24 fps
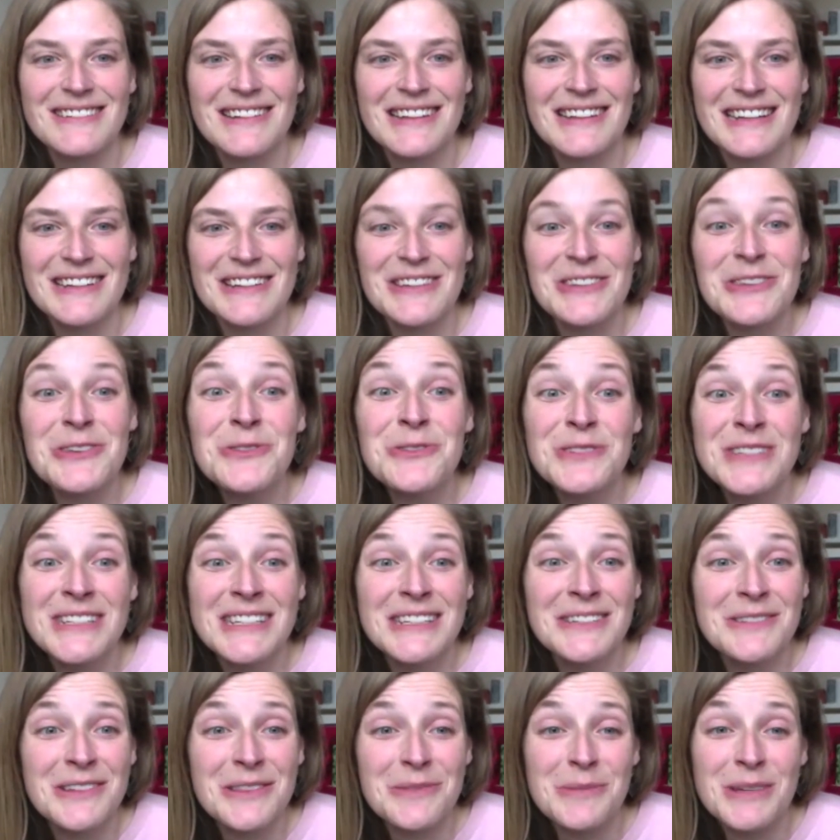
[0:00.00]
like you
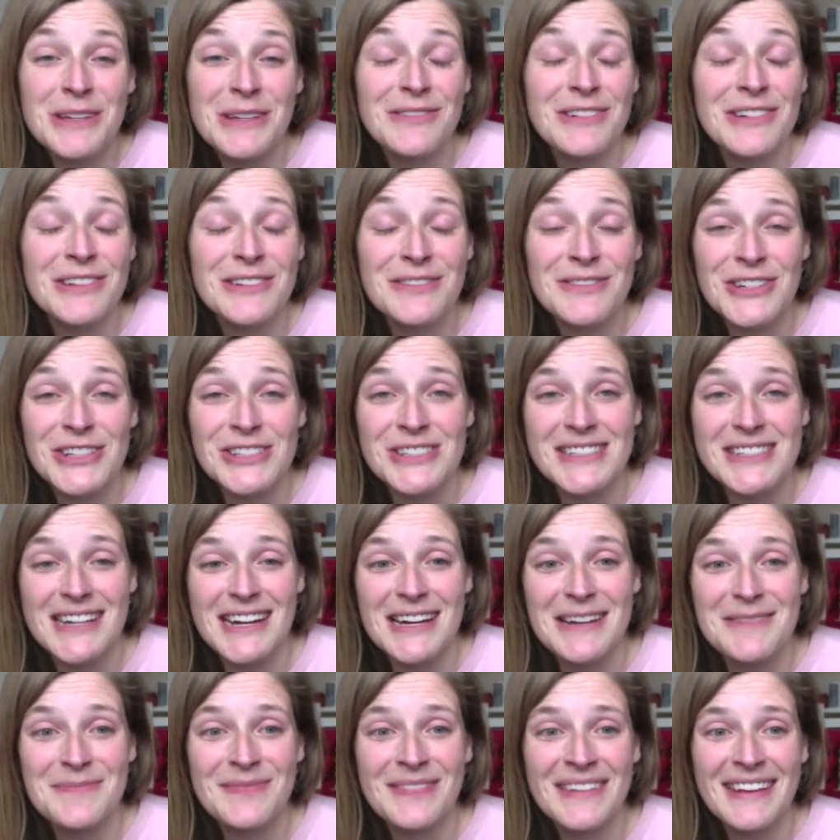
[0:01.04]
did with me for the first
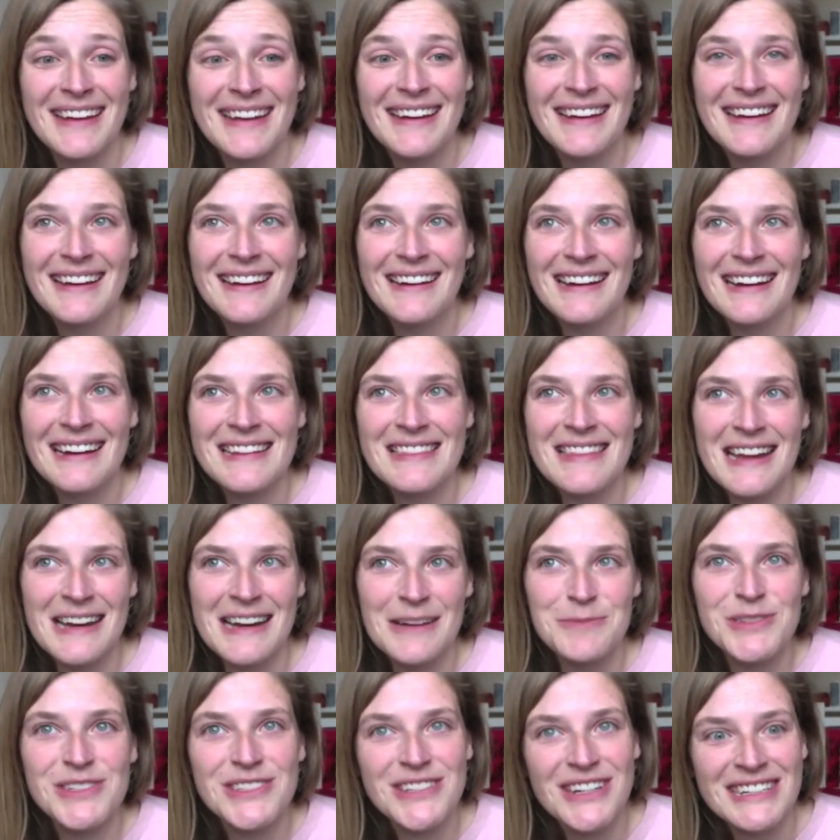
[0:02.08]
time, and that
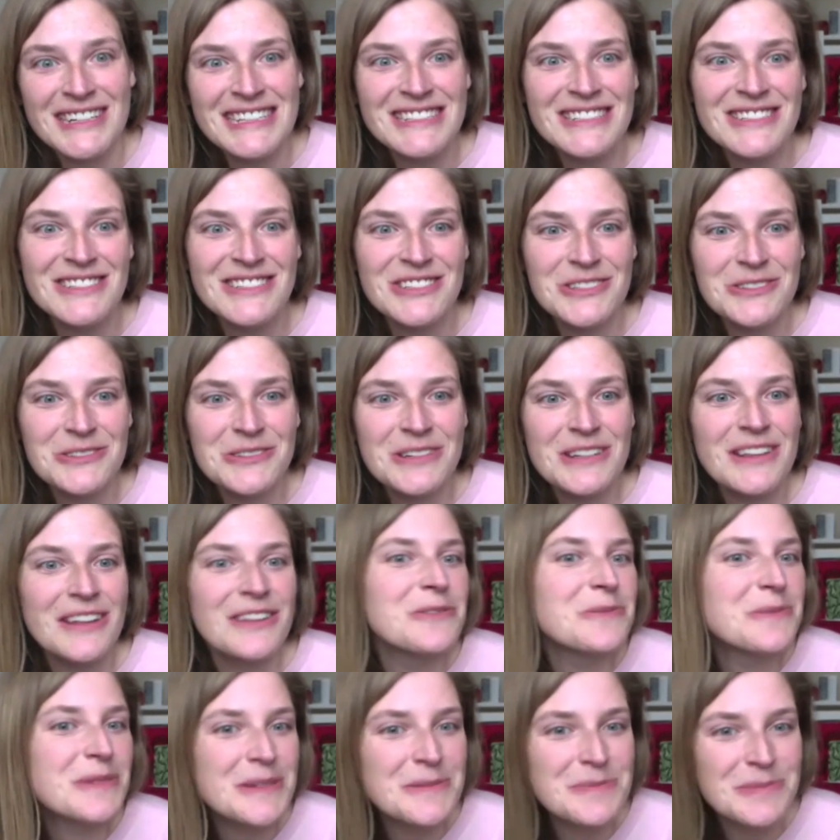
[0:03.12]
I'm starting to do with
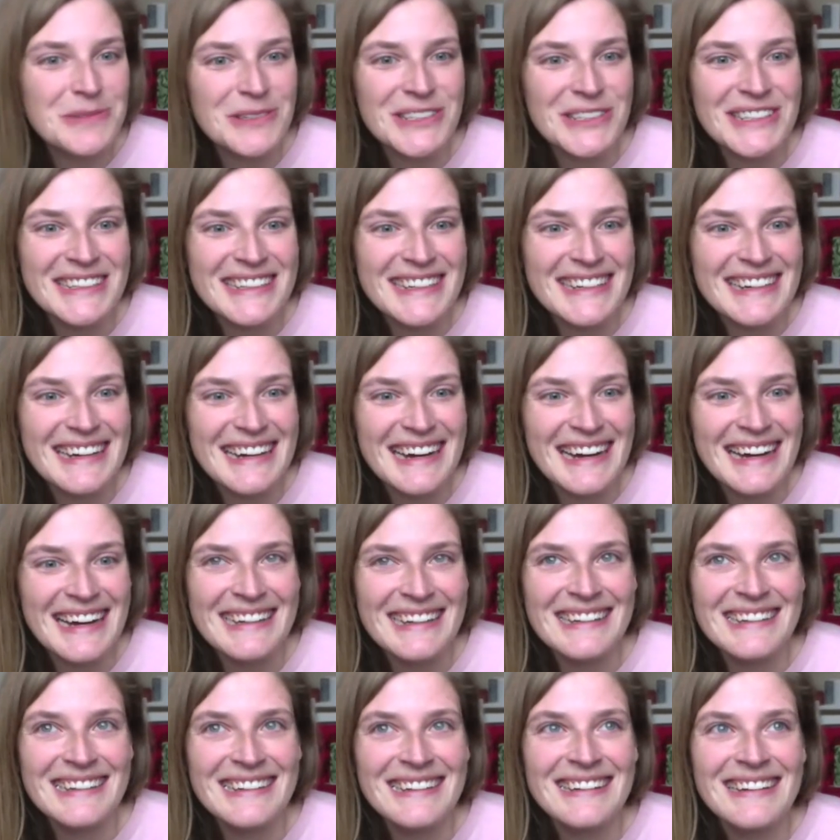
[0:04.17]
other people.
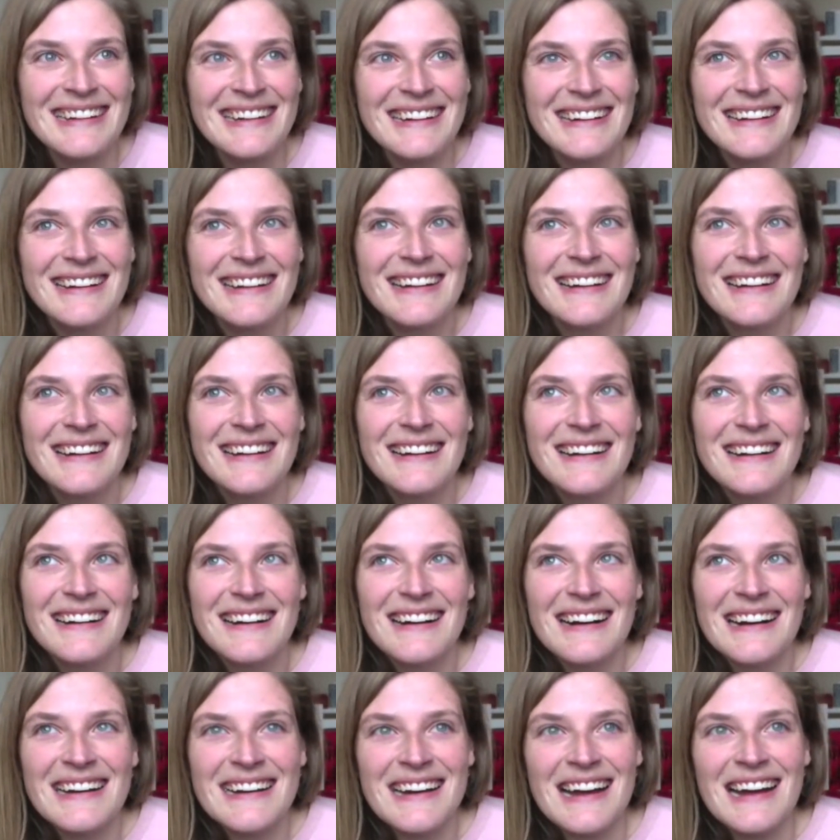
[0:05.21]
And
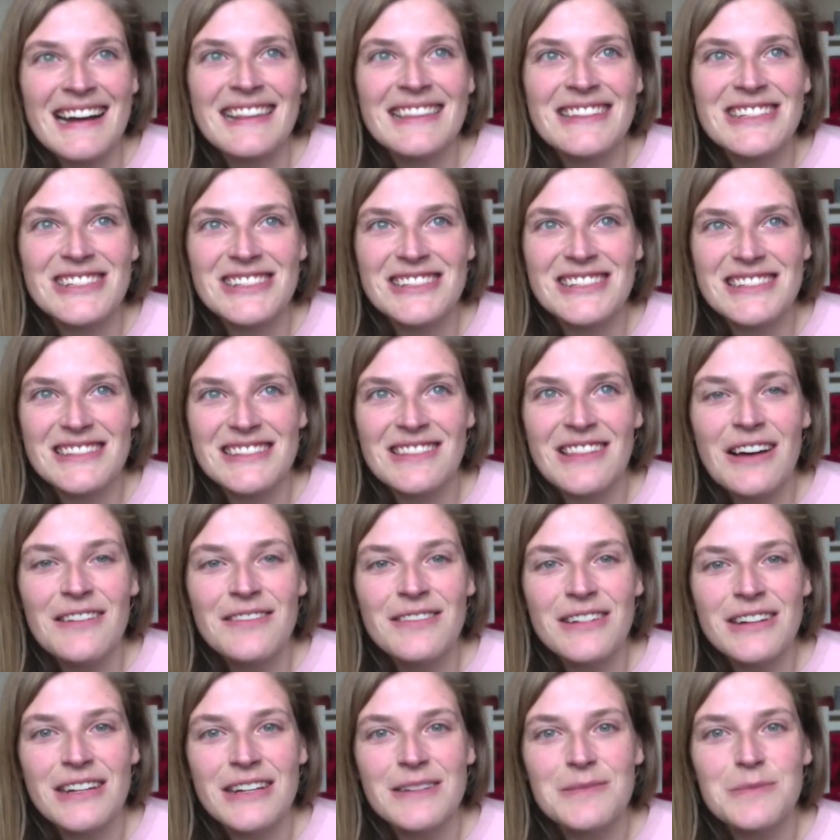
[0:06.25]
I just
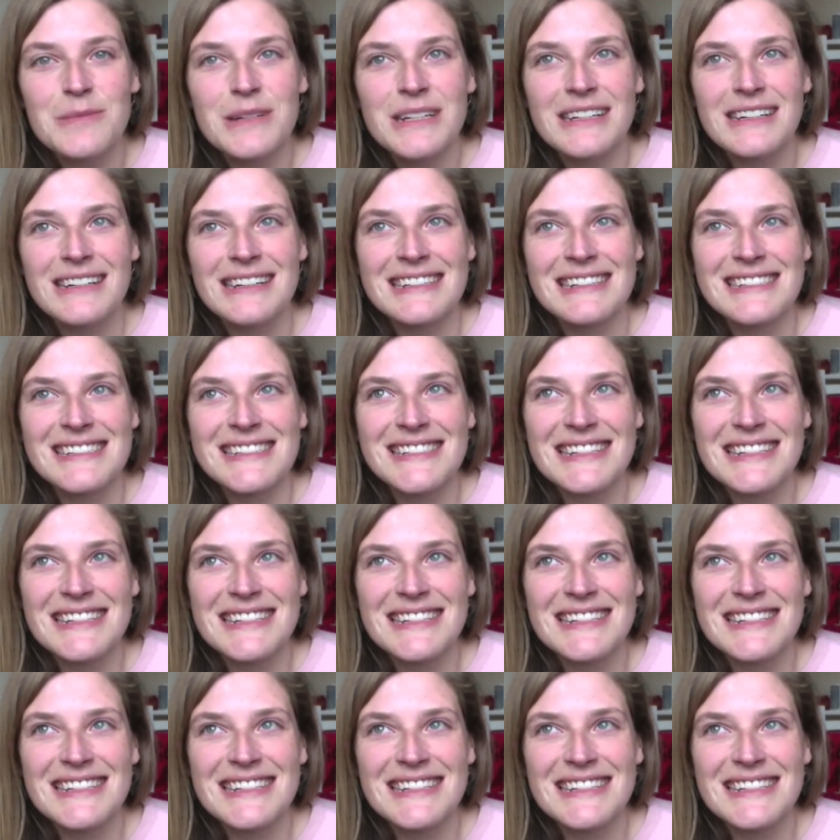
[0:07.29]
love it because